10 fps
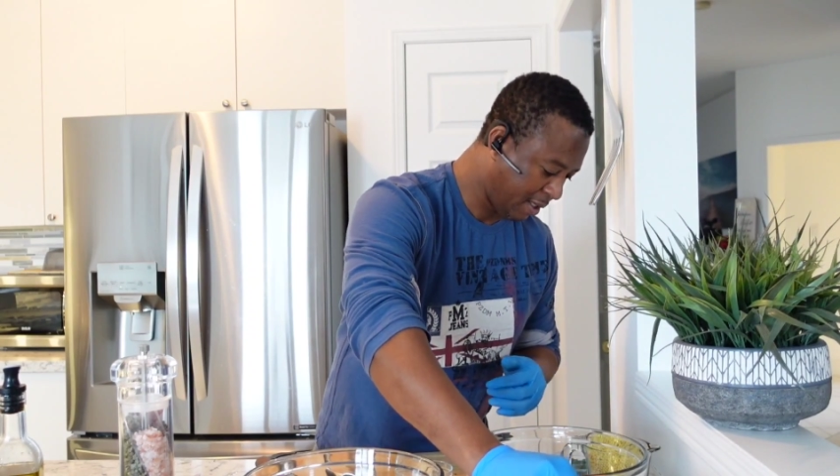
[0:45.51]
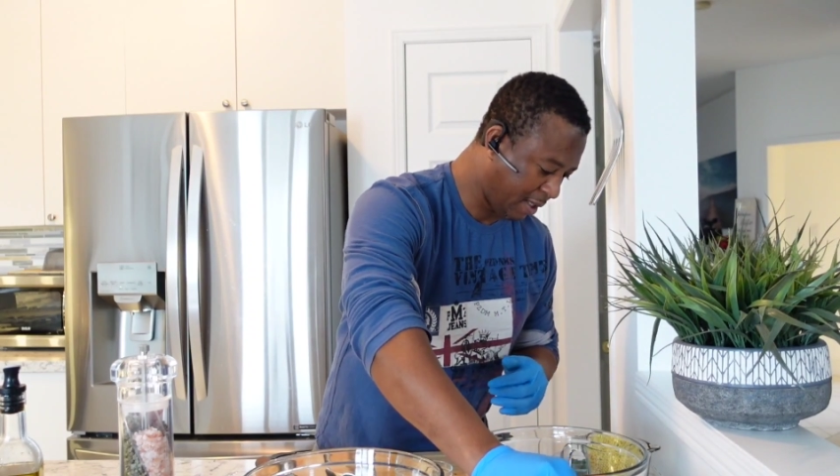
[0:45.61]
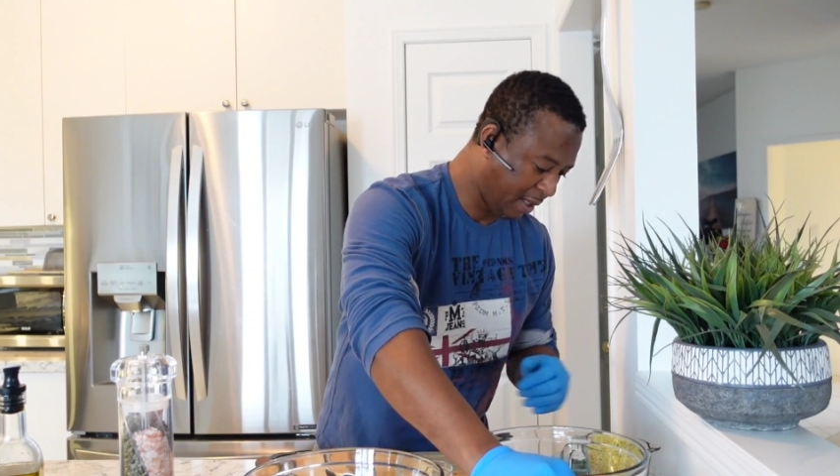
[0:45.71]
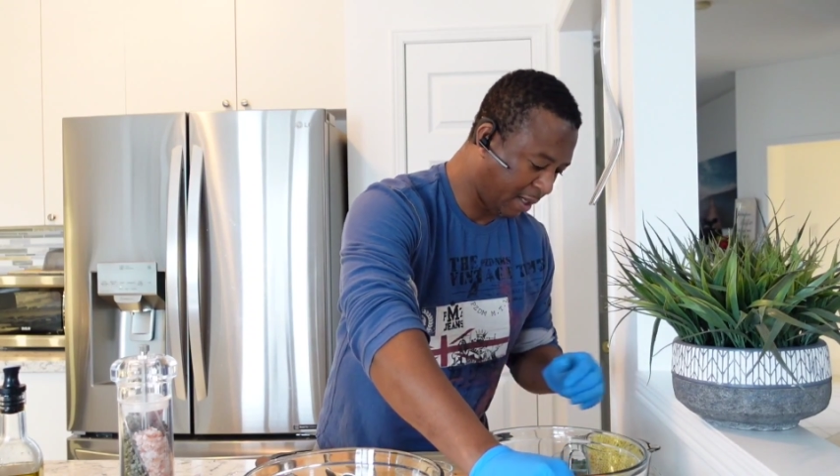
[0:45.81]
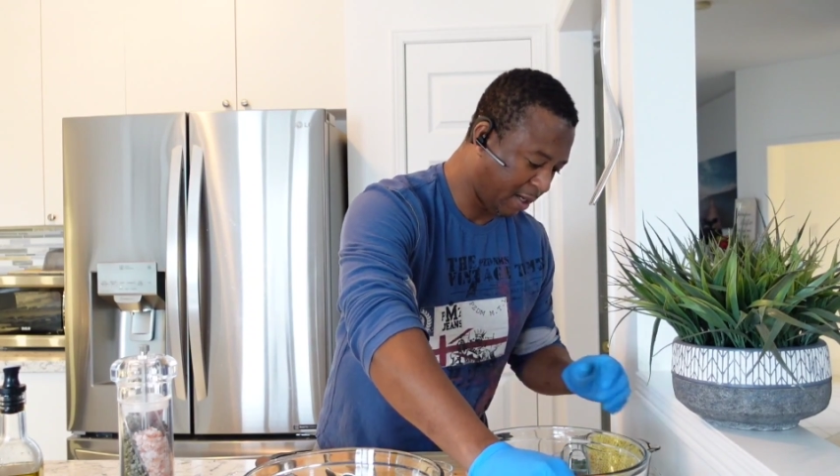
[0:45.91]

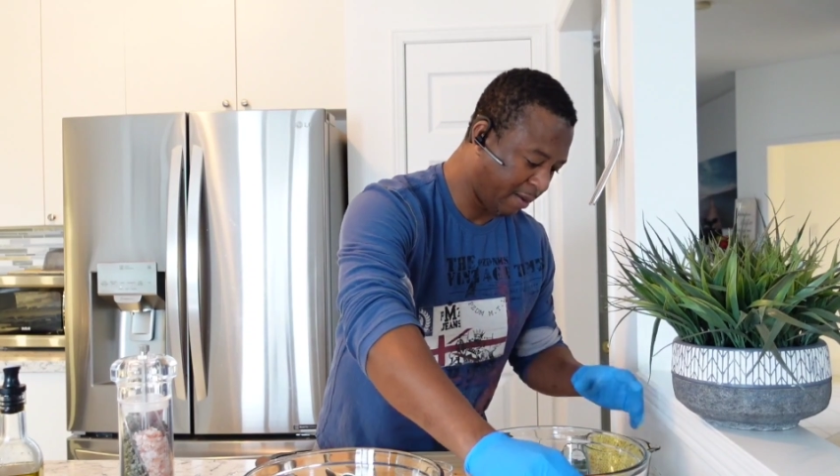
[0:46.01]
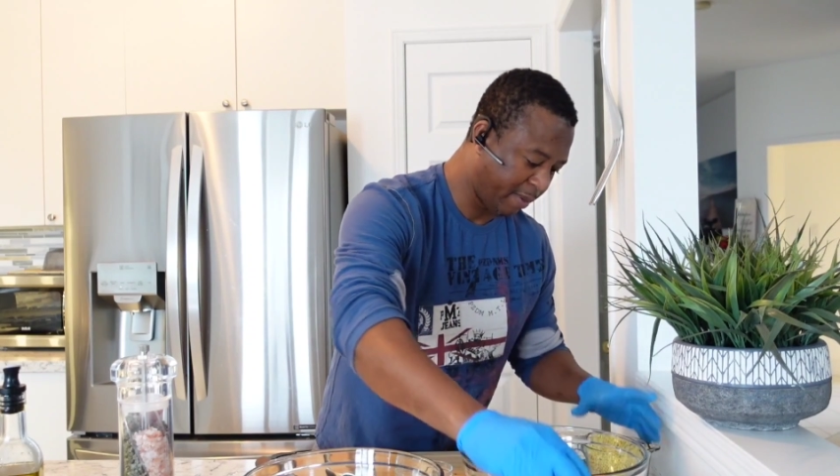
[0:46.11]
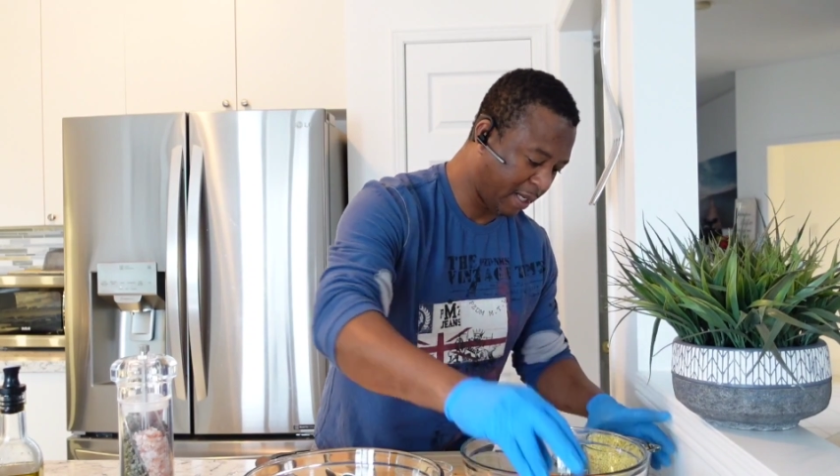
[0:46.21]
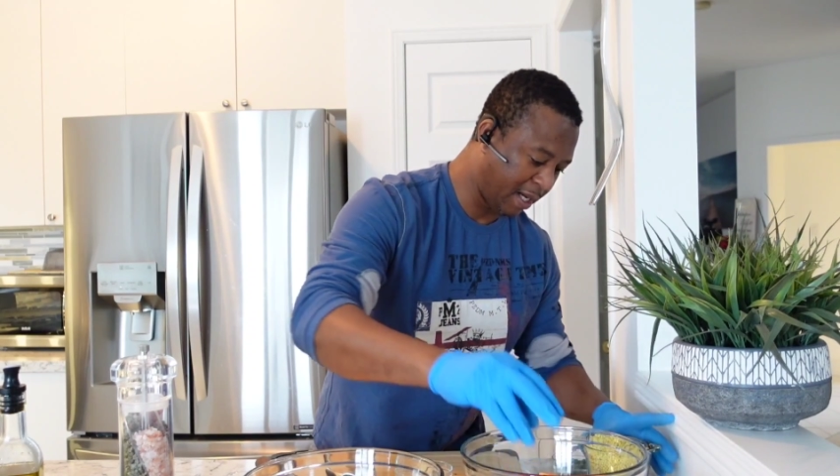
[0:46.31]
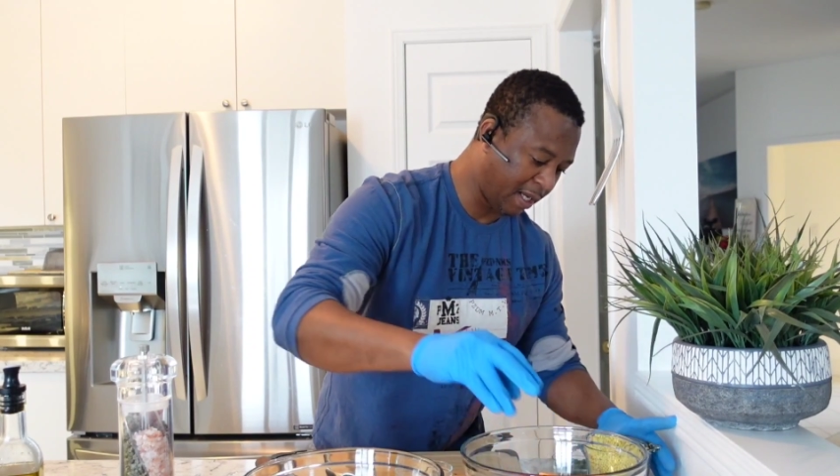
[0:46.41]
and
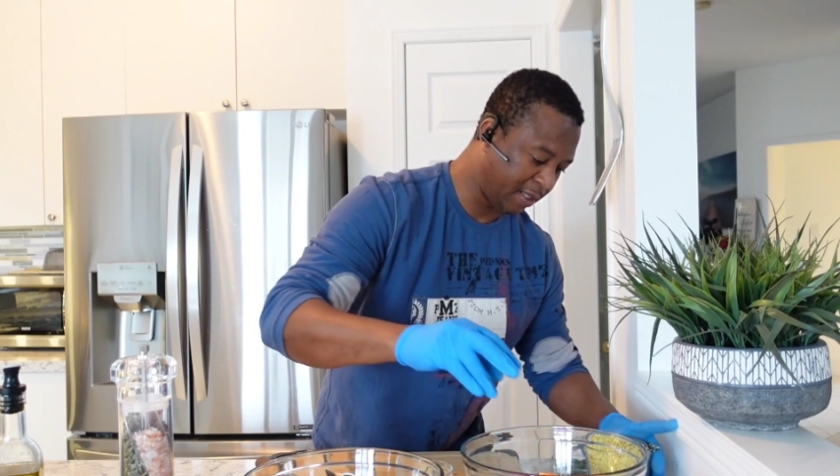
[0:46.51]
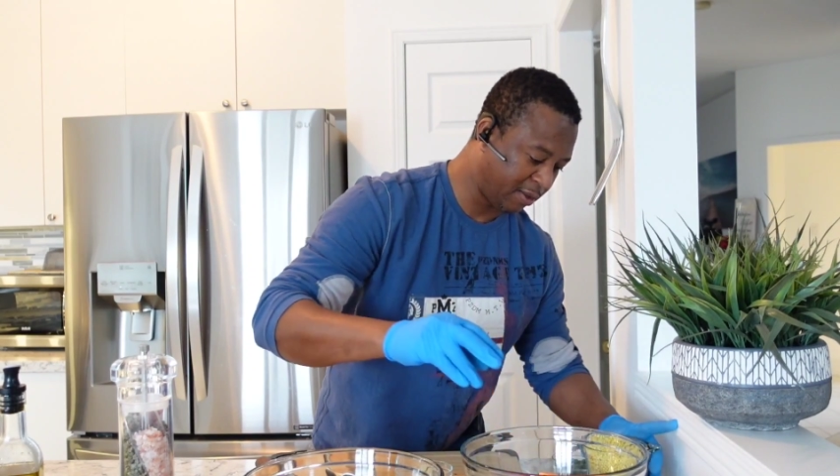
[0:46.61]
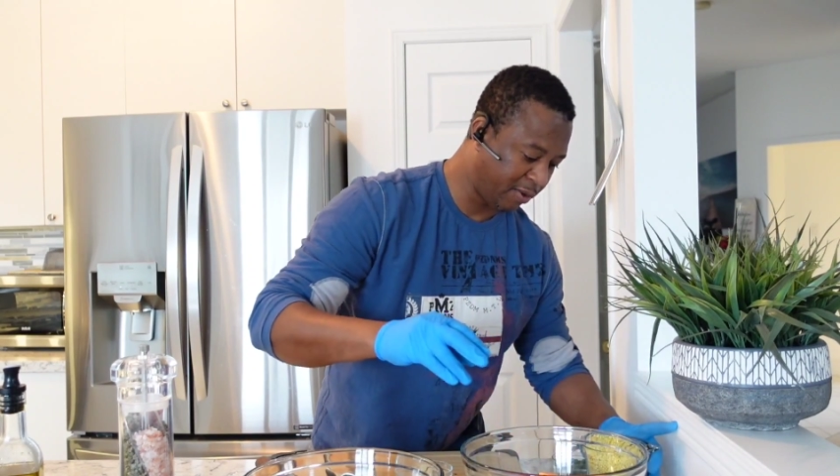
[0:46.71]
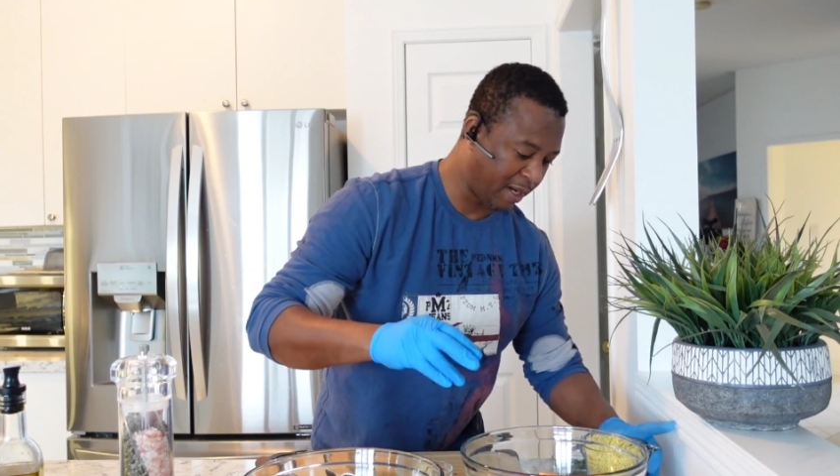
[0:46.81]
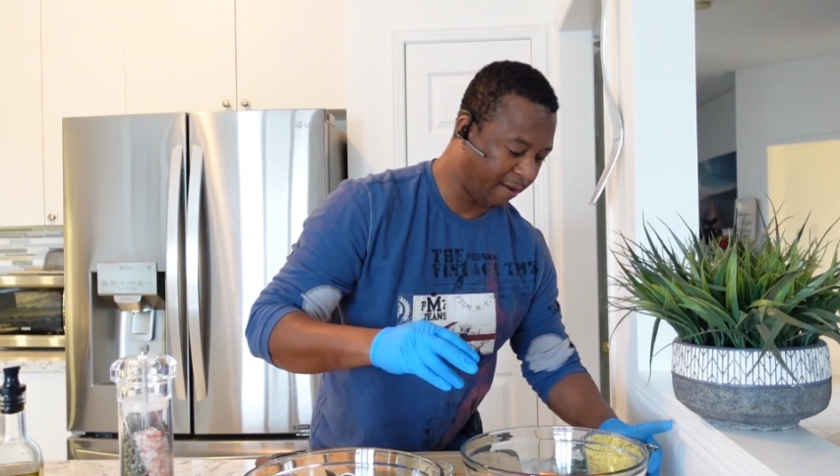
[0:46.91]
I
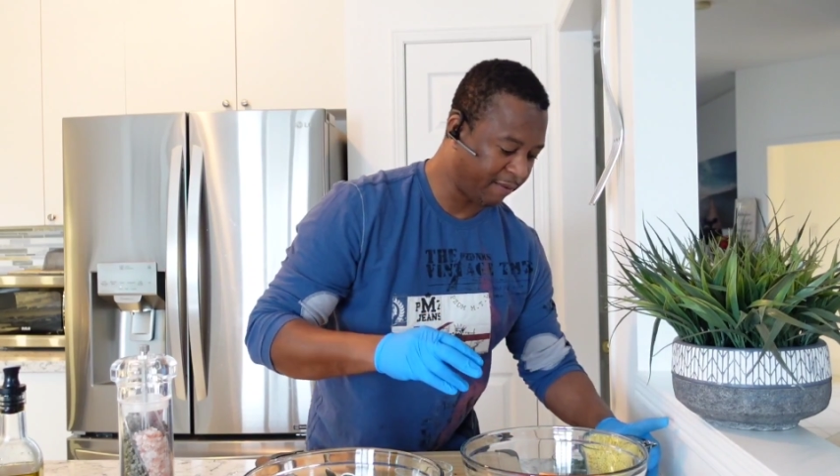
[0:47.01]
also have